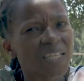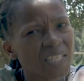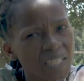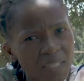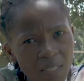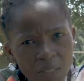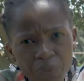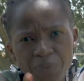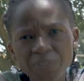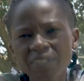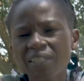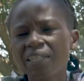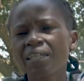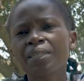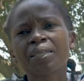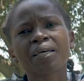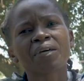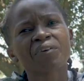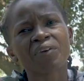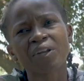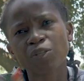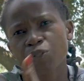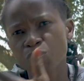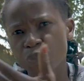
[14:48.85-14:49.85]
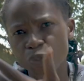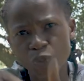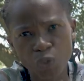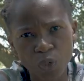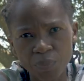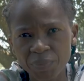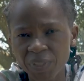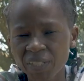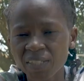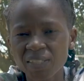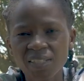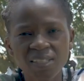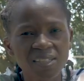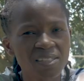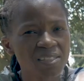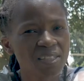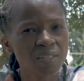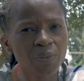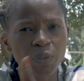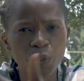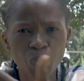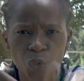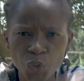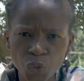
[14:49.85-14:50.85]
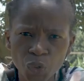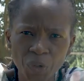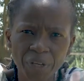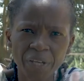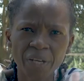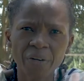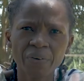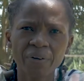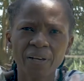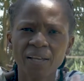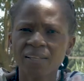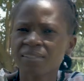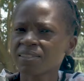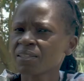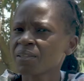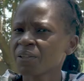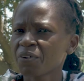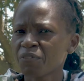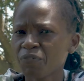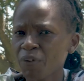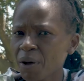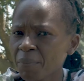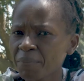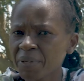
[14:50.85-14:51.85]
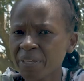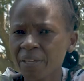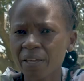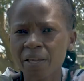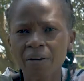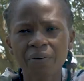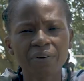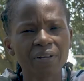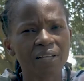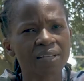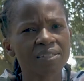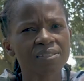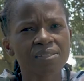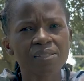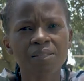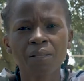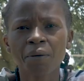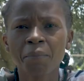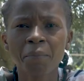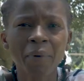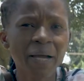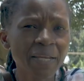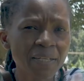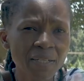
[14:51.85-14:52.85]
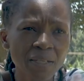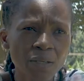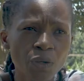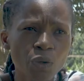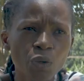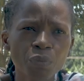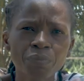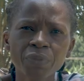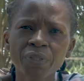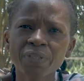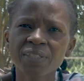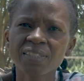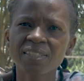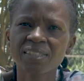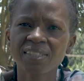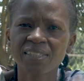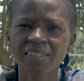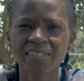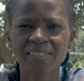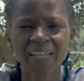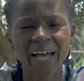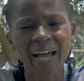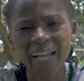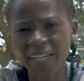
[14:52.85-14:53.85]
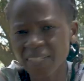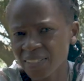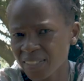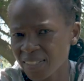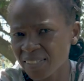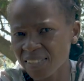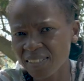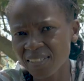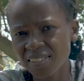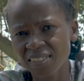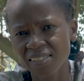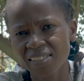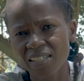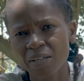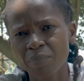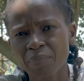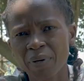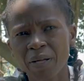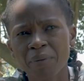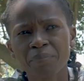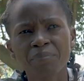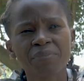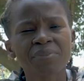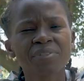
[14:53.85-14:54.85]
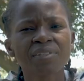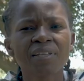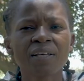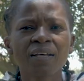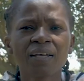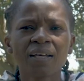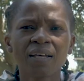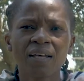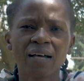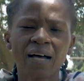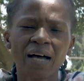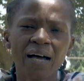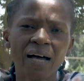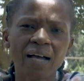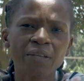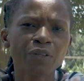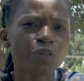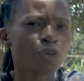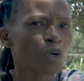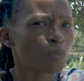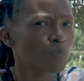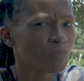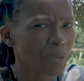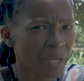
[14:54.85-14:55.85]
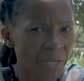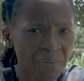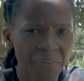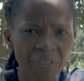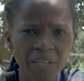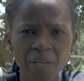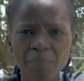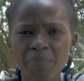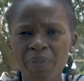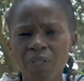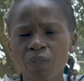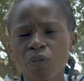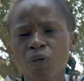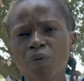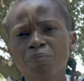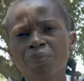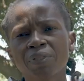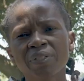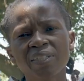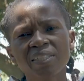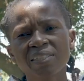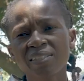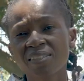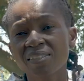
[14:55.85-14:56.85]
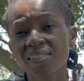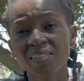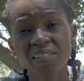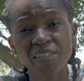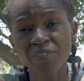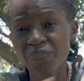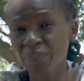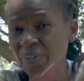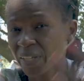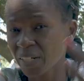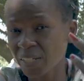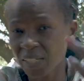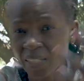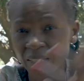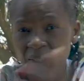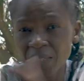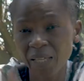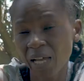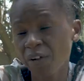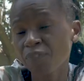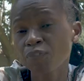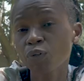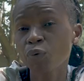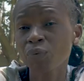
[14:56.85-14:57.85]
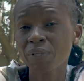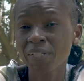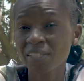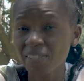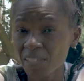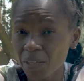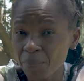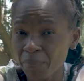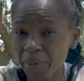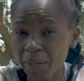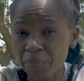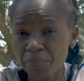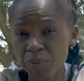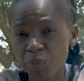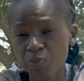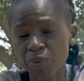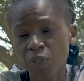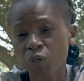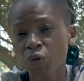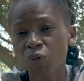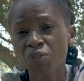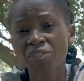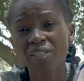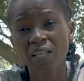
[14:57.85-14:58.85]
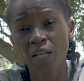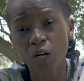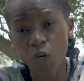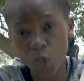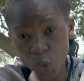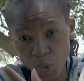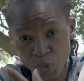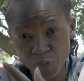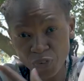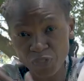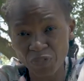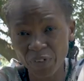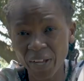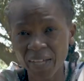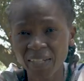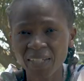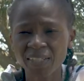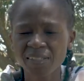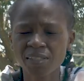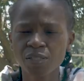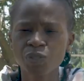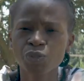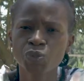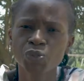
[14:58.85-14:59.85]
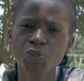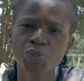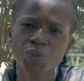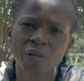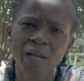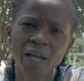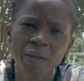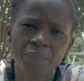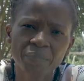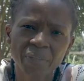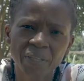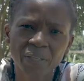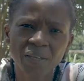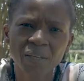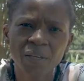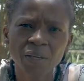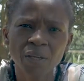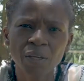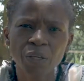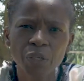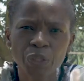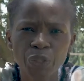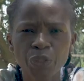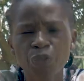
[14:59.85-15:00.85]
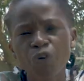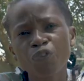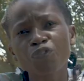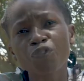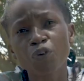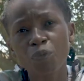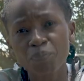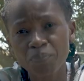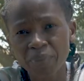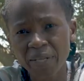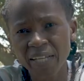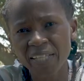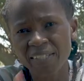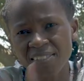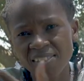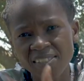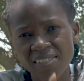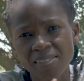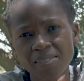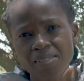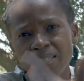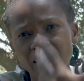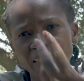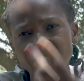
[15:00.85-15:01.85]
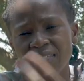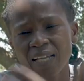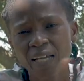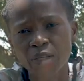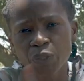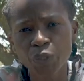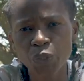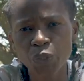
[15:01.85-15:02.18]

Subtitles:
including in the grassroots communities, in the rural areas, in the farming areas, in the mining communities, high density suburbs, you know, peri-urban communities, even in the affluent suburbs, because a lot of violence is also coming, you know, from places that are